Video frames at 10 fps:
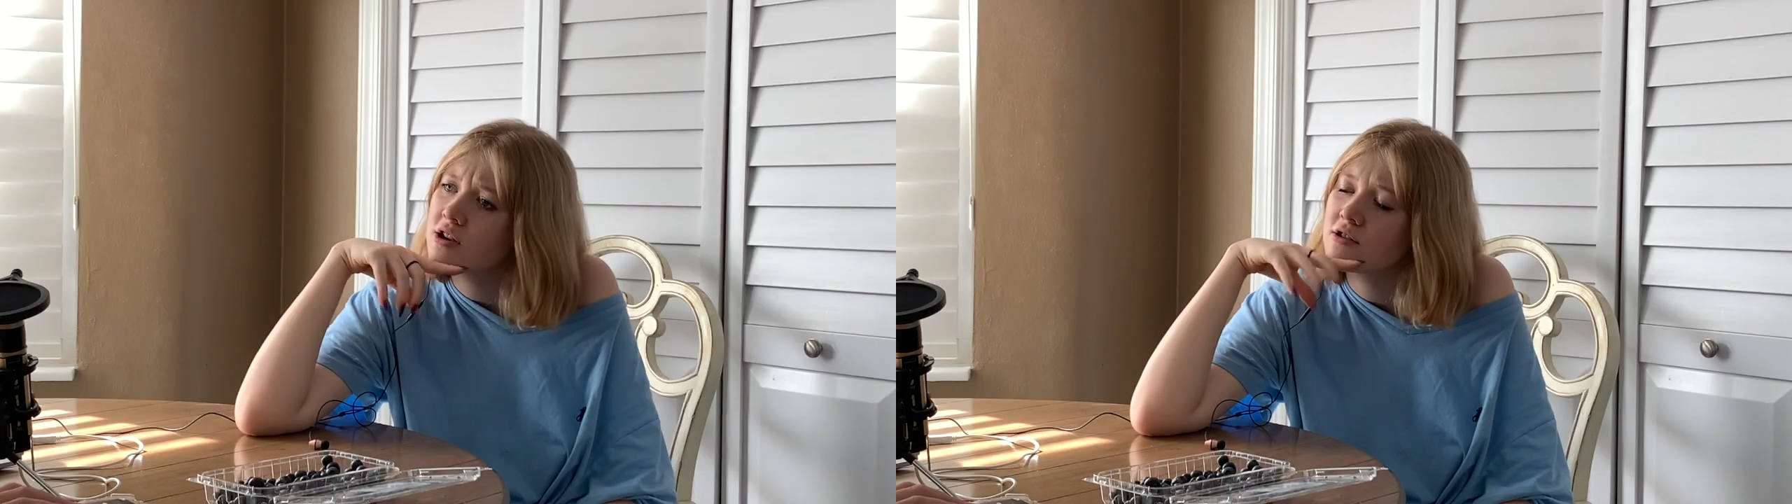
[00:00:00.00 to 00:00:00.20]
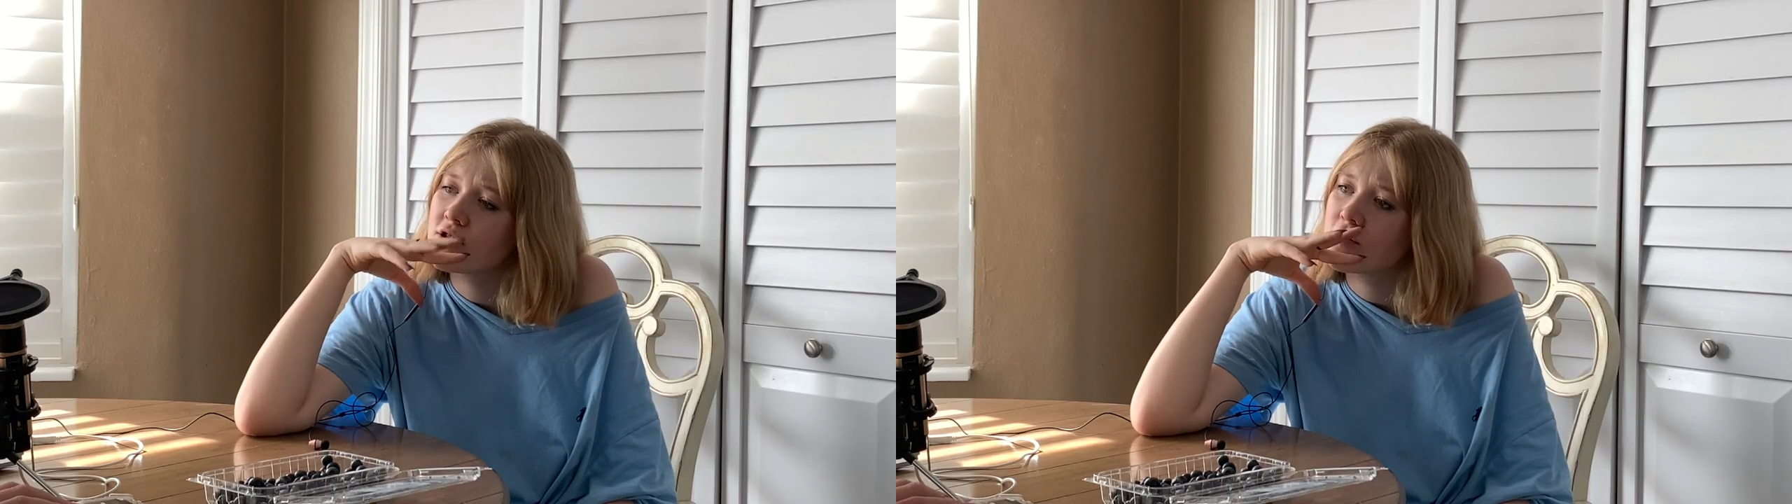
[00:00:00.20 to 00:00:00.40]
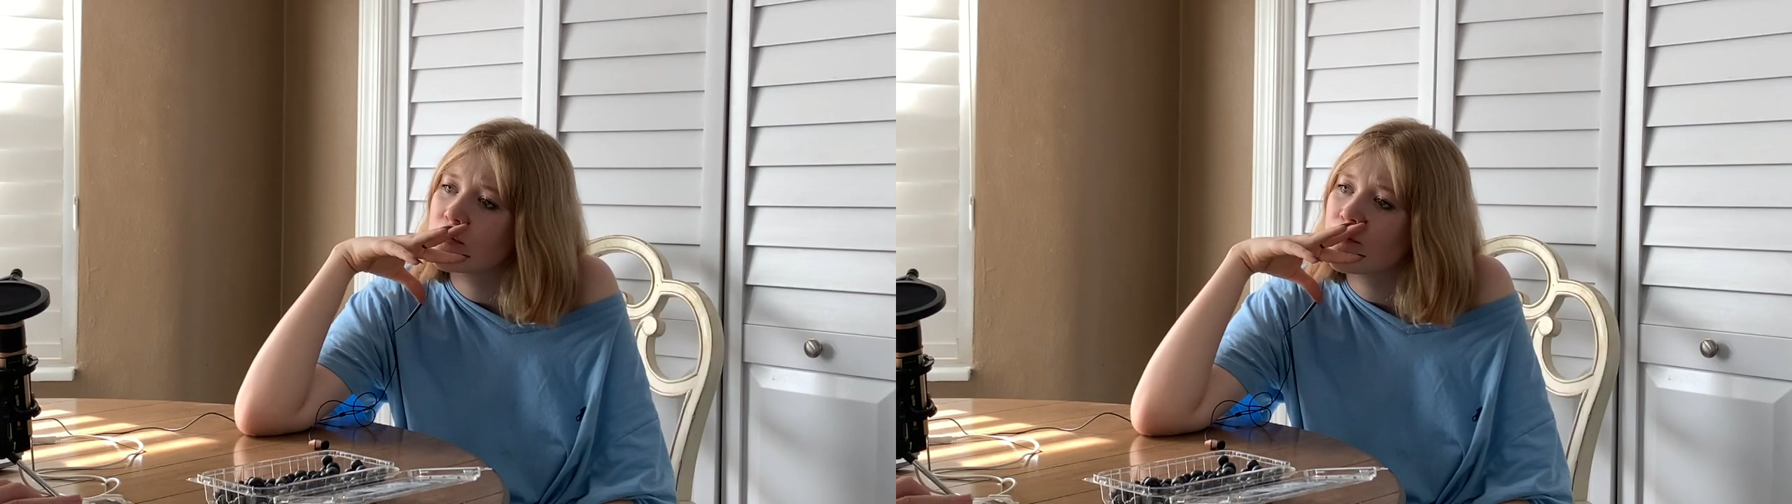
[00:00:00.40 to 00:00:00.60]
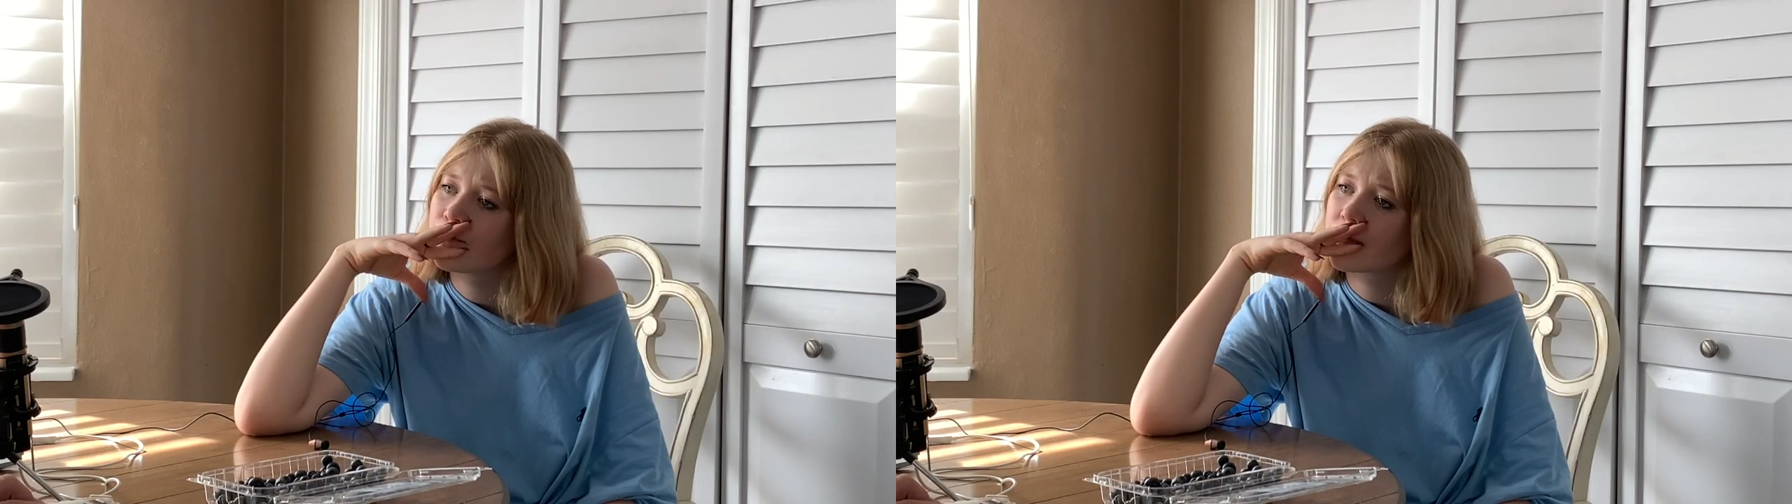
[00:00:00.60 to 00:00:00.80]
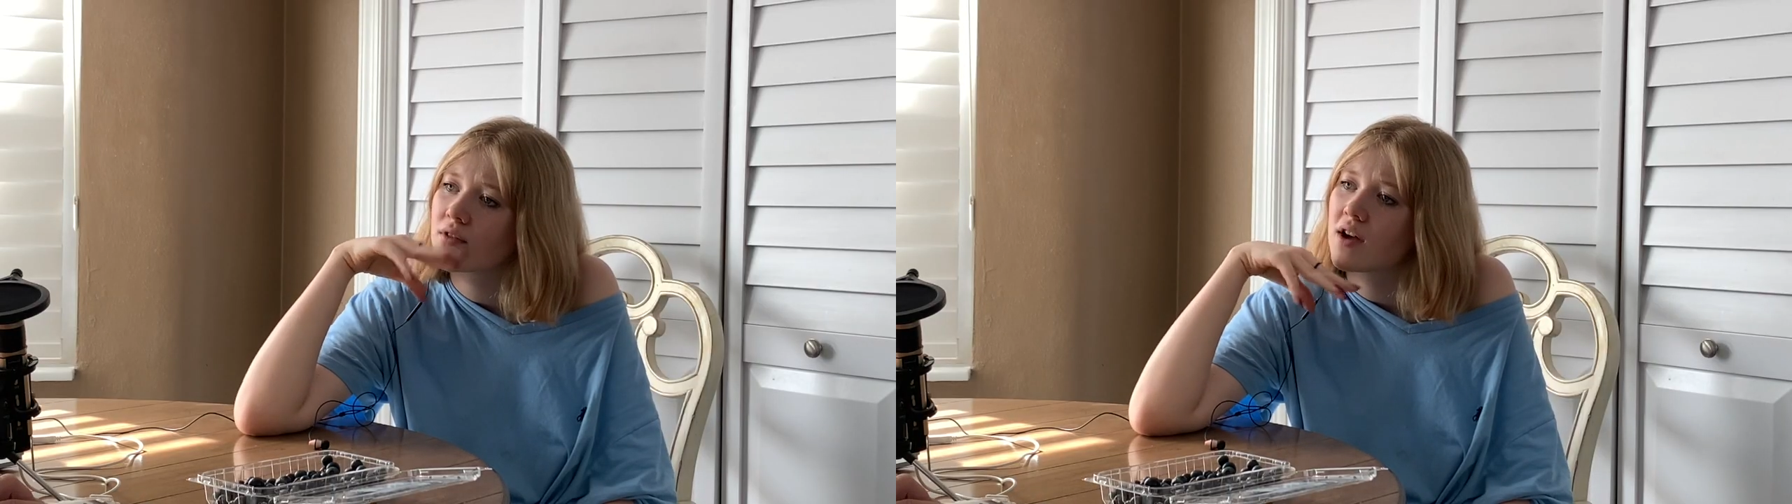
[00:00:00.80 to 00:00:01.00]
he knew
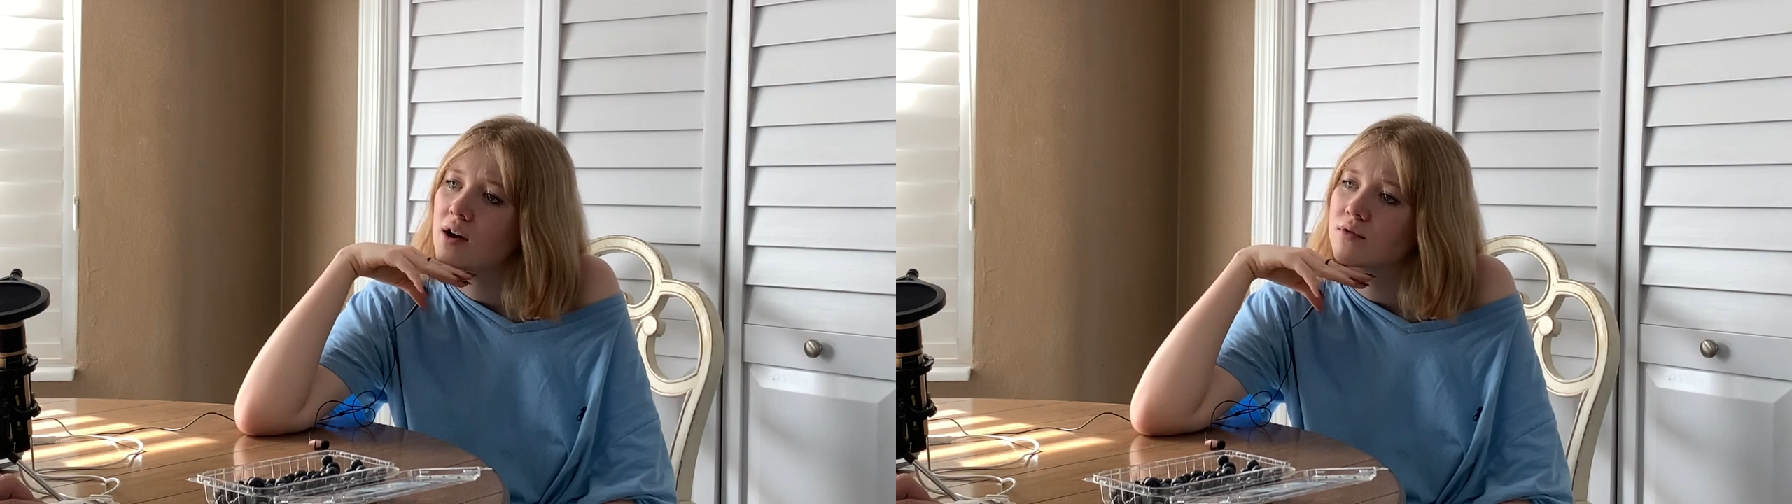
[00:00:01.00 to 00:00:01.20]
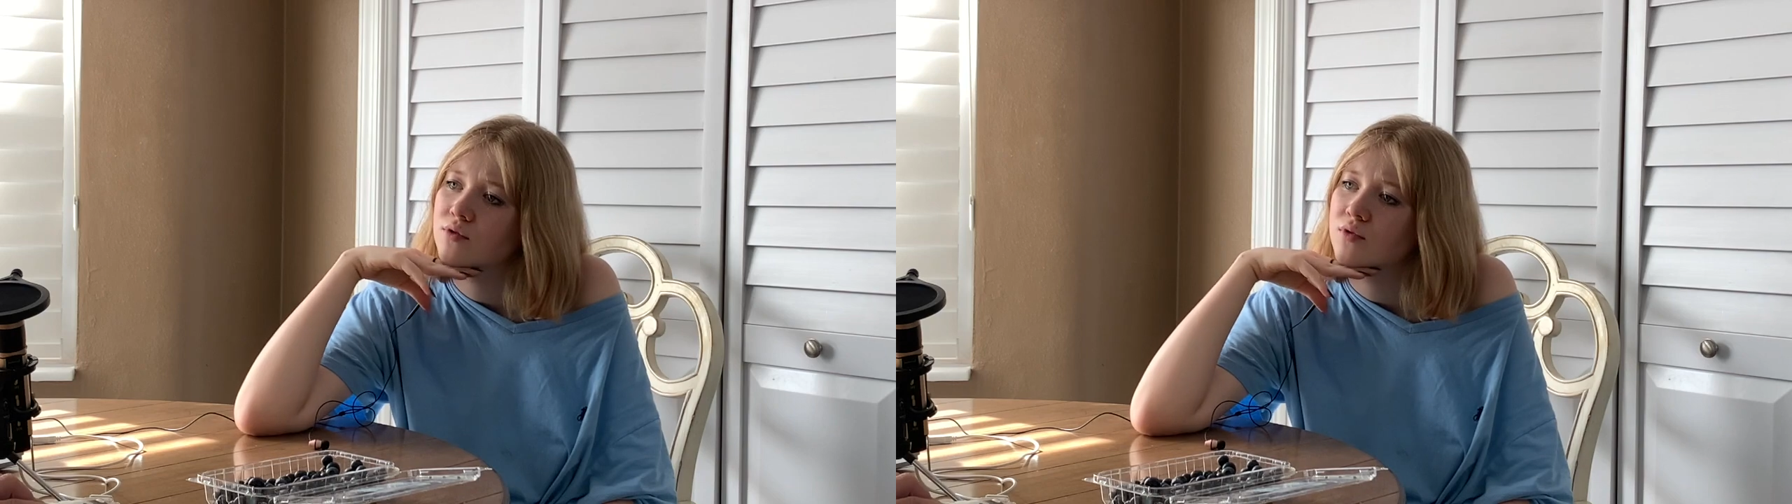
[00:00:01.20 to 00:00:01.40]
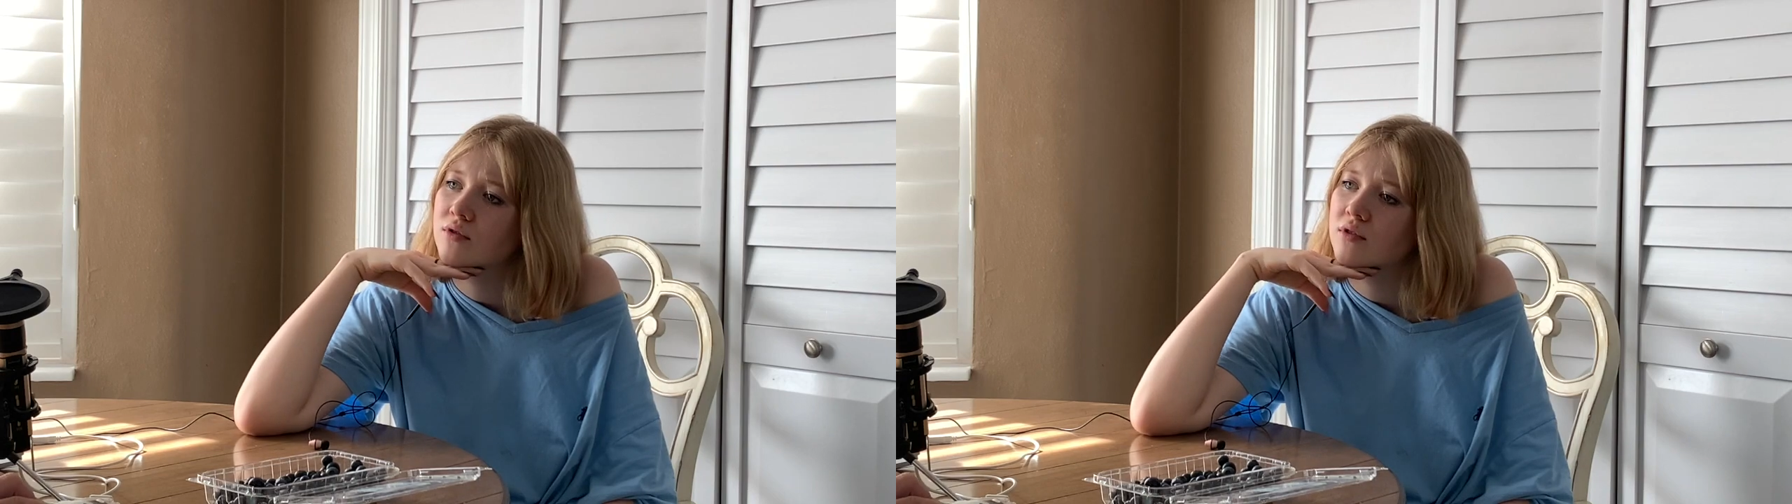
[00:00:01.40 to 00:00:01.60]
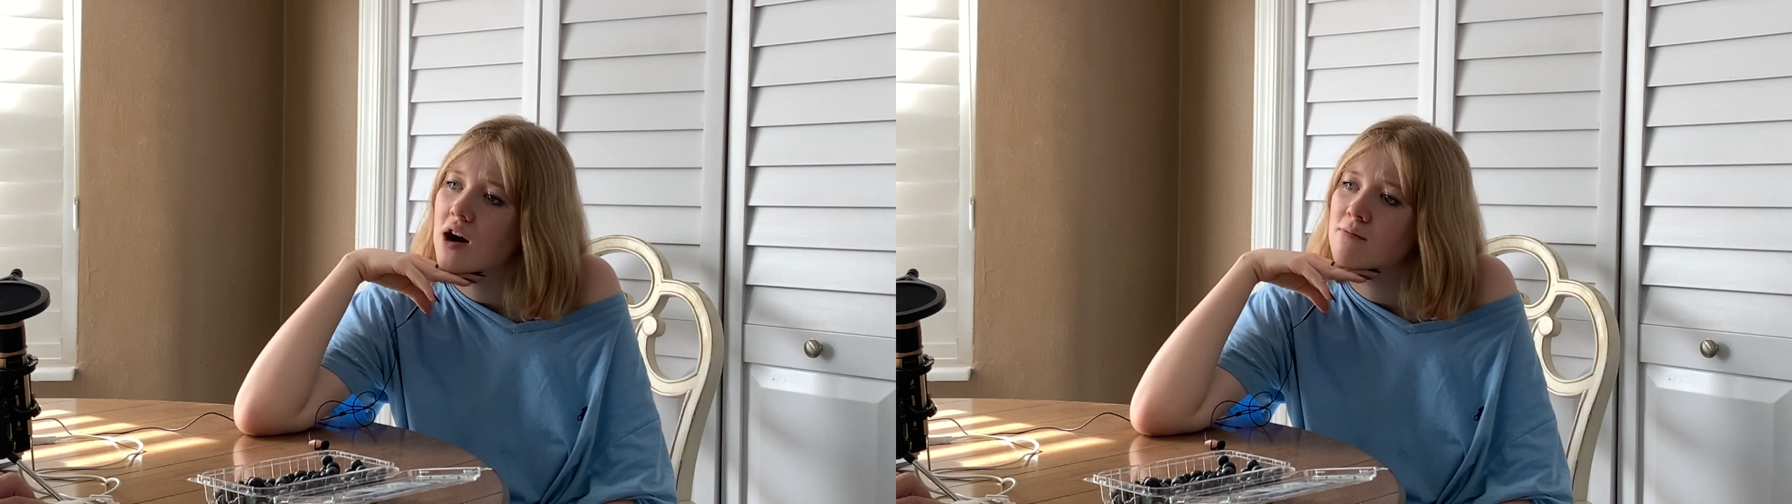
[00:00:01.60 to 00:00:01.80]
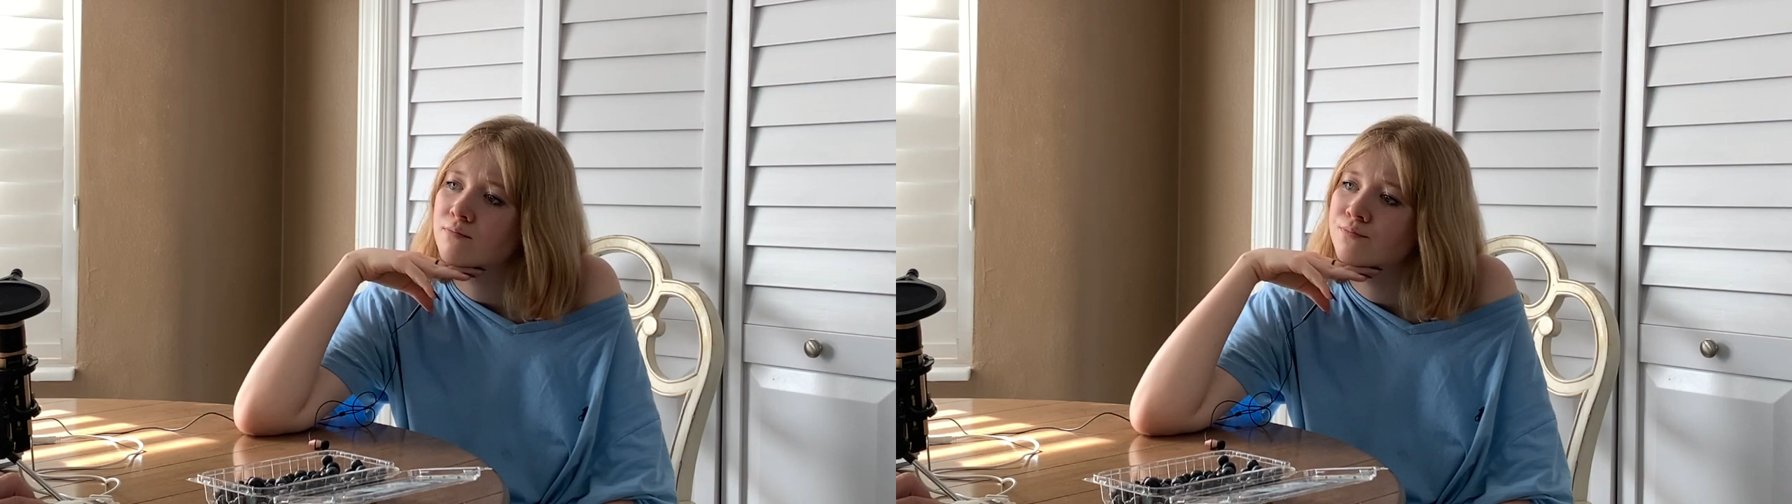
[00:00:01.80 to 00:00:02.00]
that it was a real
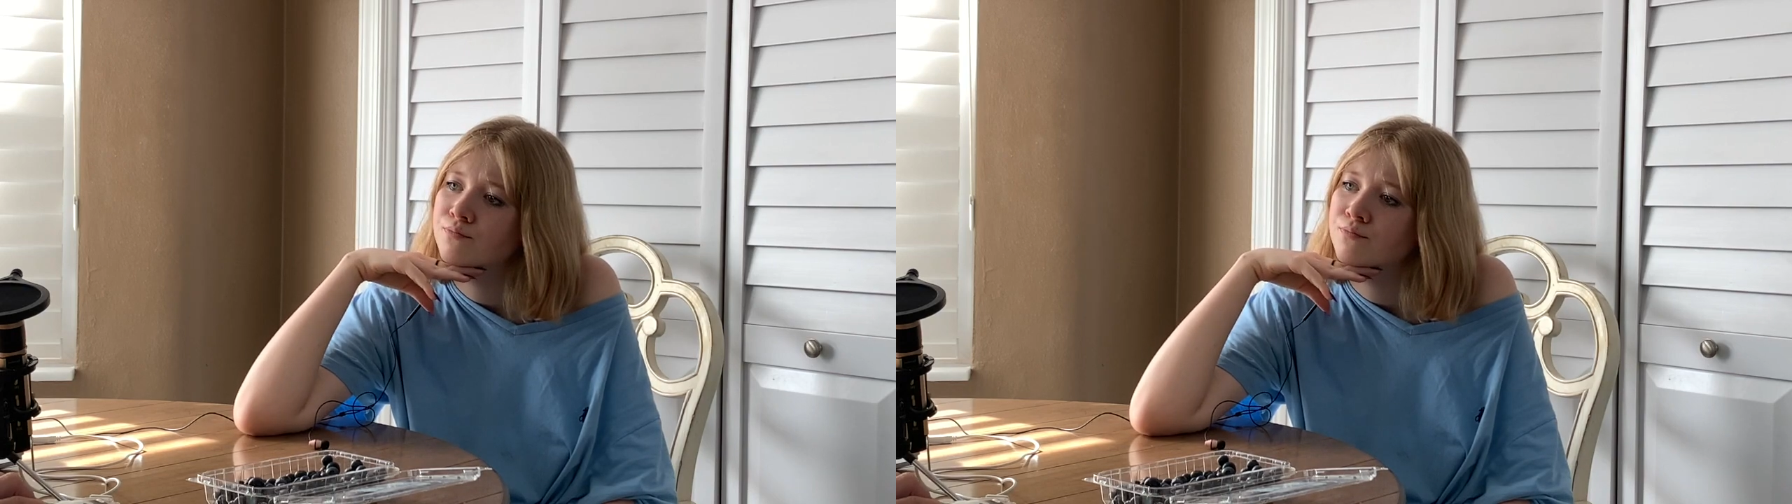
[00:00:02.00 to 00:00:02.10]
gun?